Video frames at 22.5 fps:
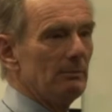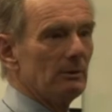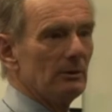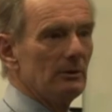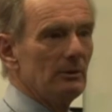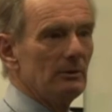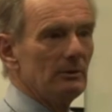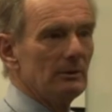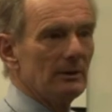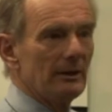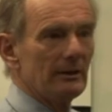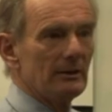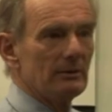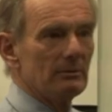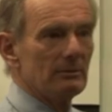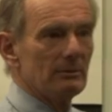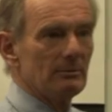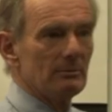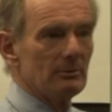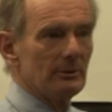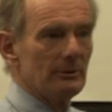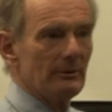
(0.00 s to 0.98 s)
people who like
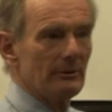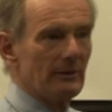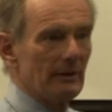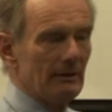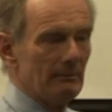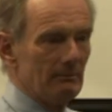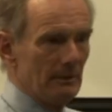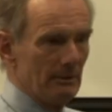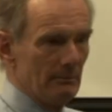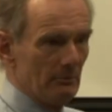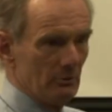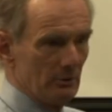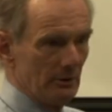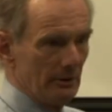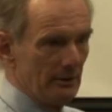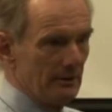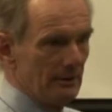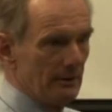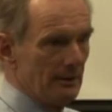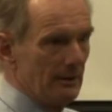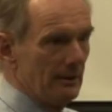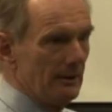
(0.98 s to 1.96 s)
to improve their
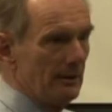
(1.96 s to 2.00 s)
memory.